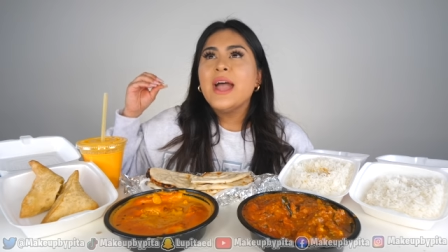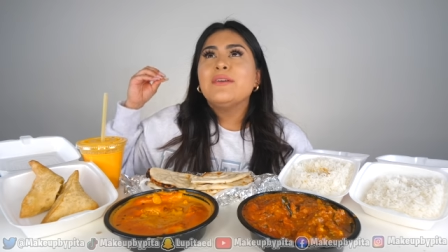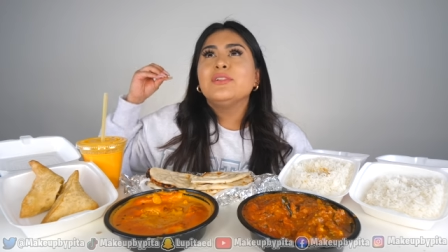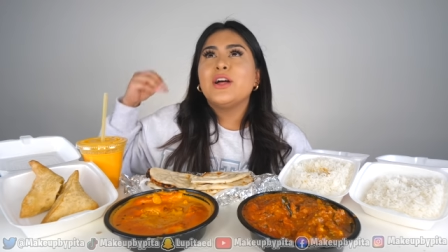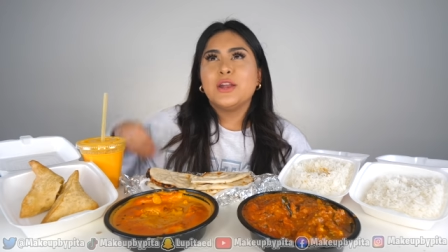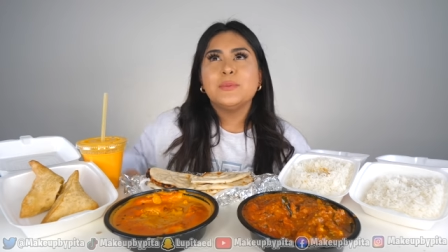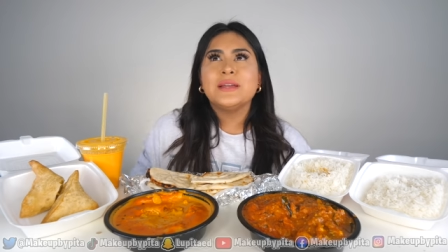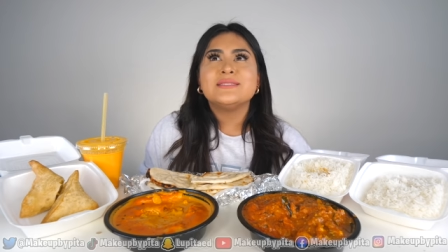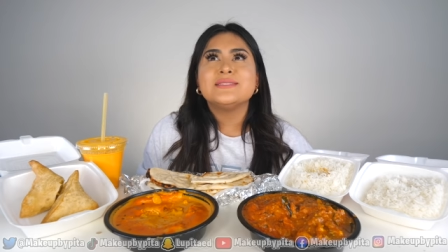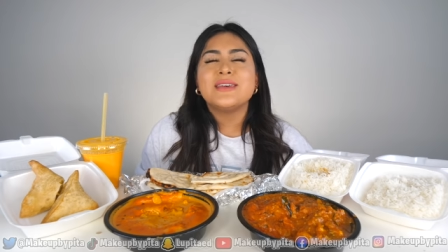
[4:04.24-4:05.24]
I have a lot of
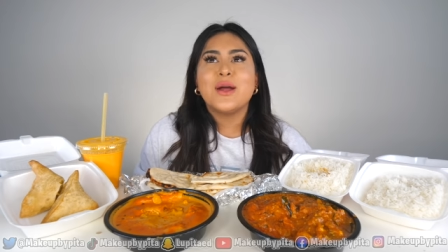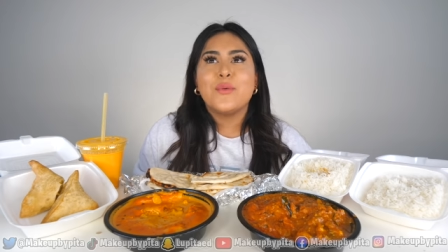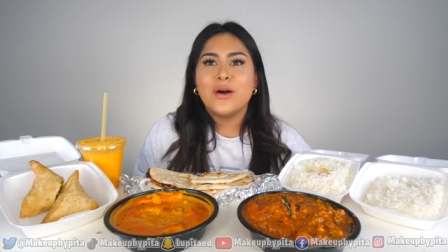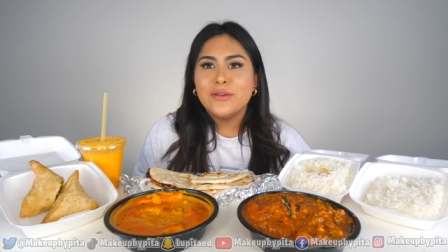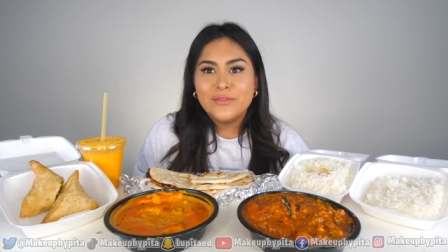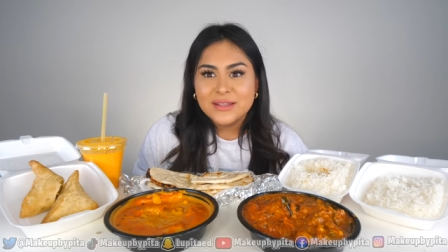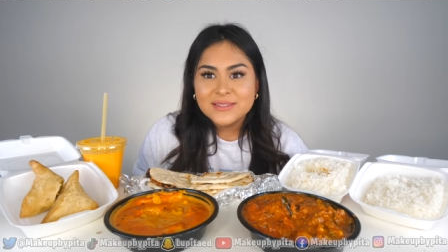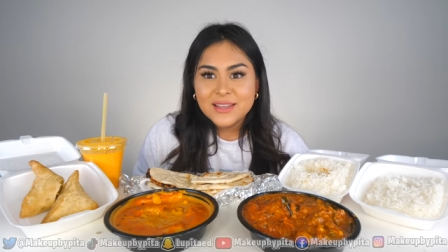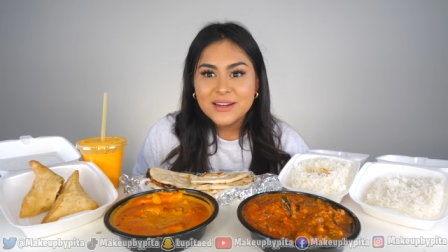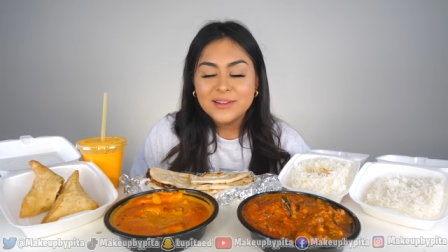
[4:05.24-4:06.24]
places that I wanna
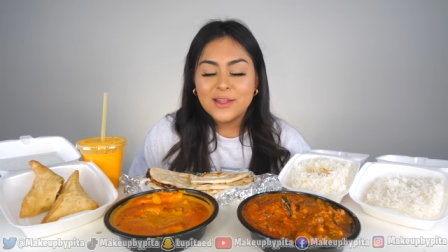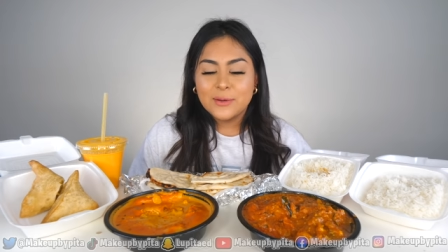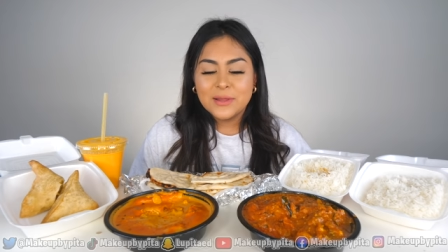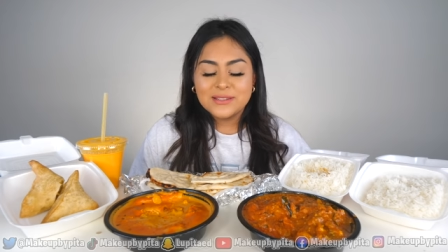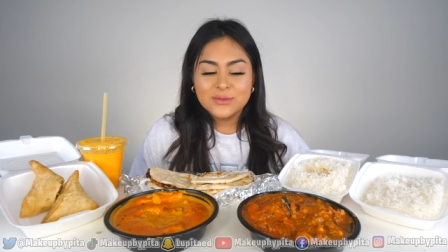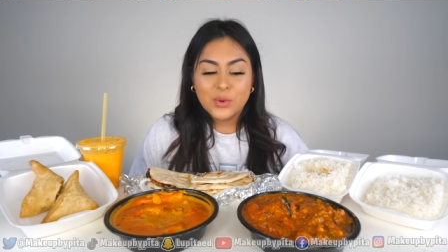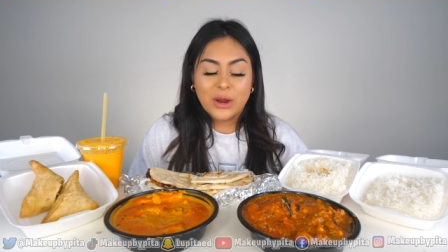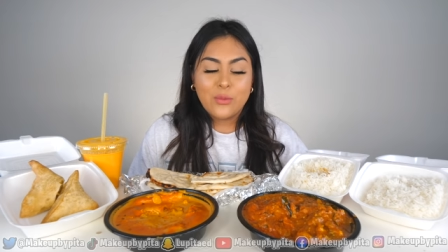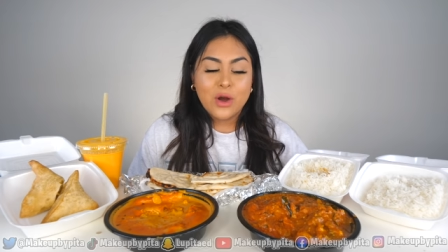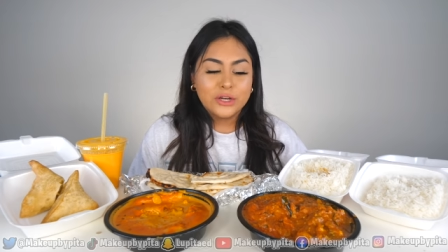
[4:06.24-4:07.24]
visit and a lot of places where
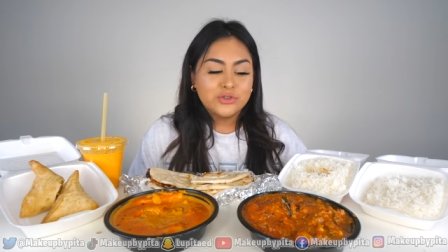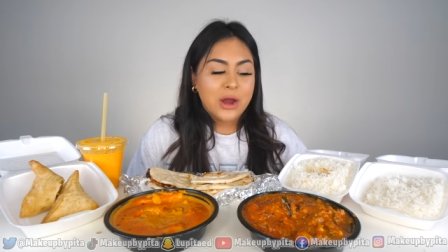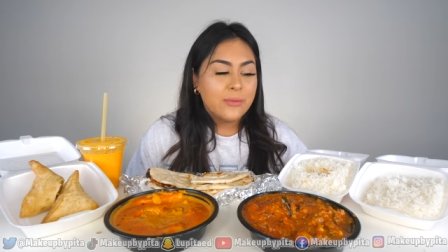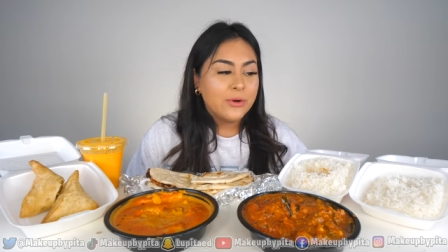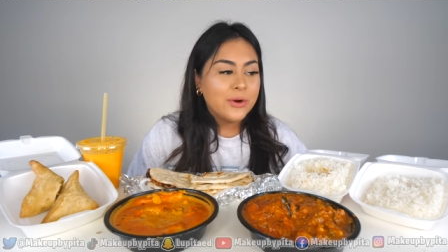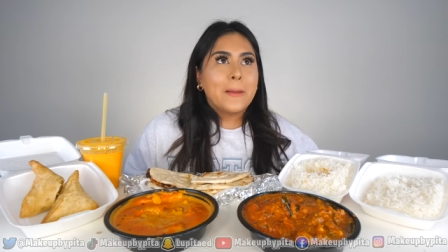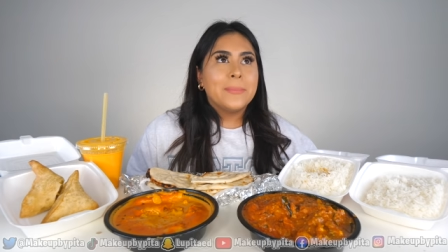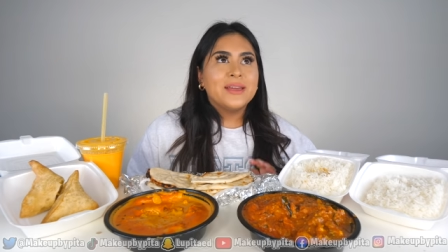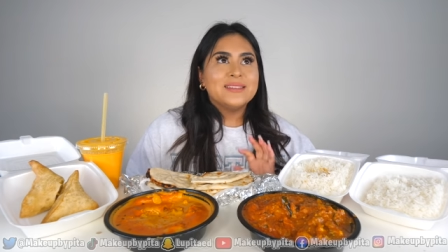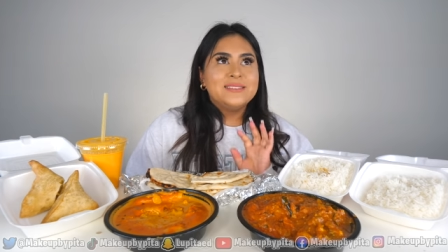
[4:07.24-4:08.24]
I wanna travel,
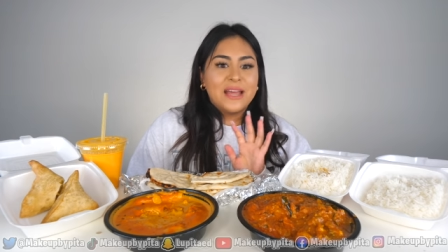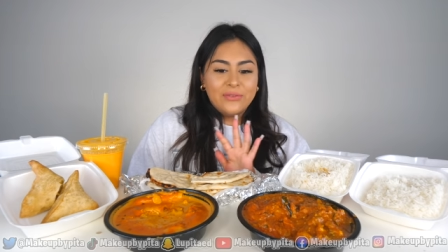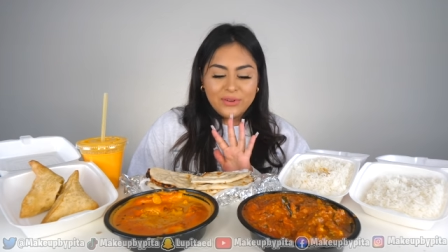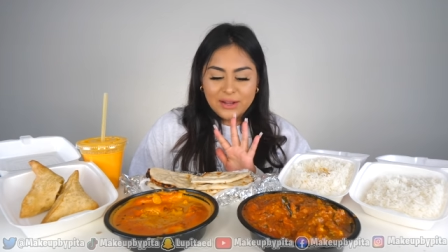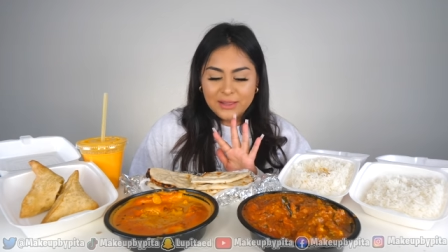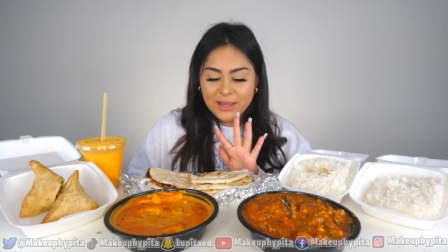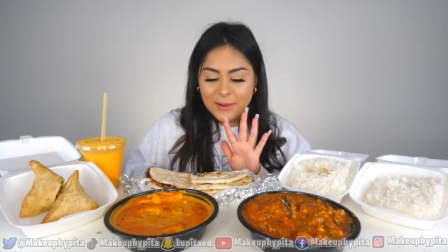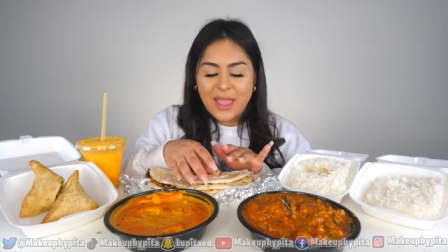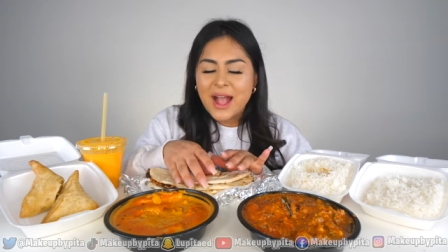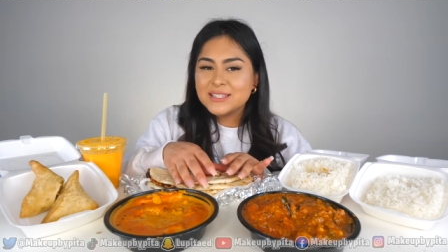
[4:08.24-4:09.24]
but it
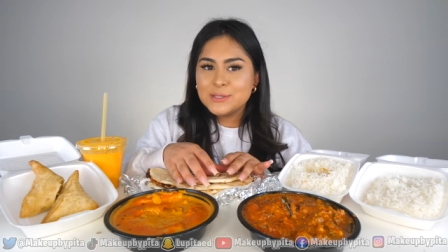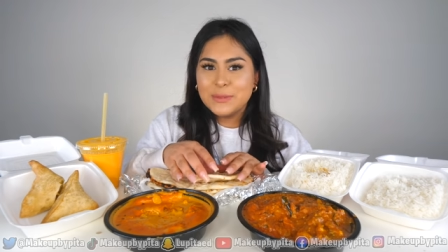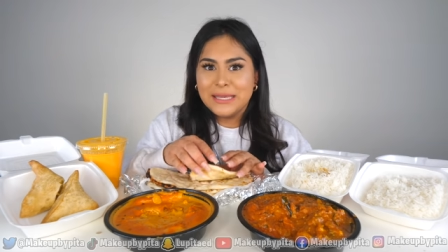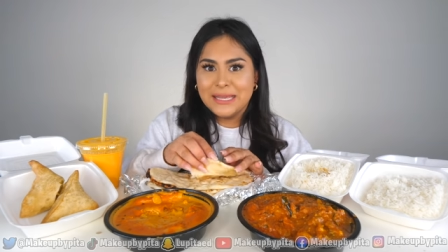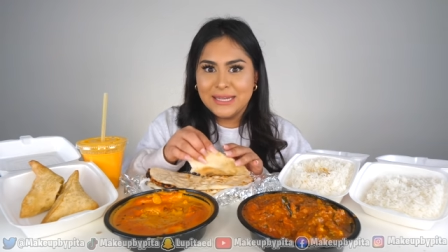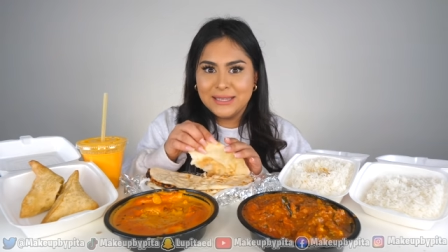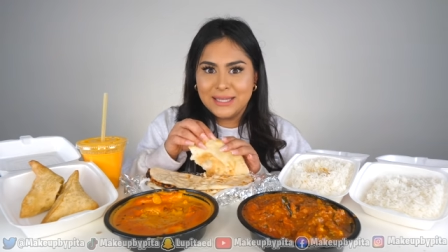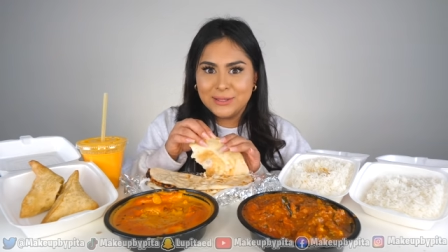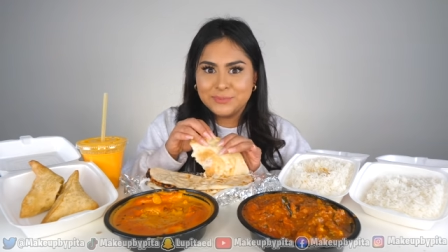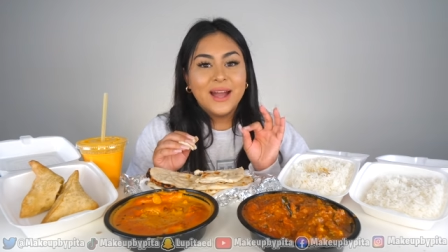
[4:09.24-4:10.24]
definitely has to be Italy.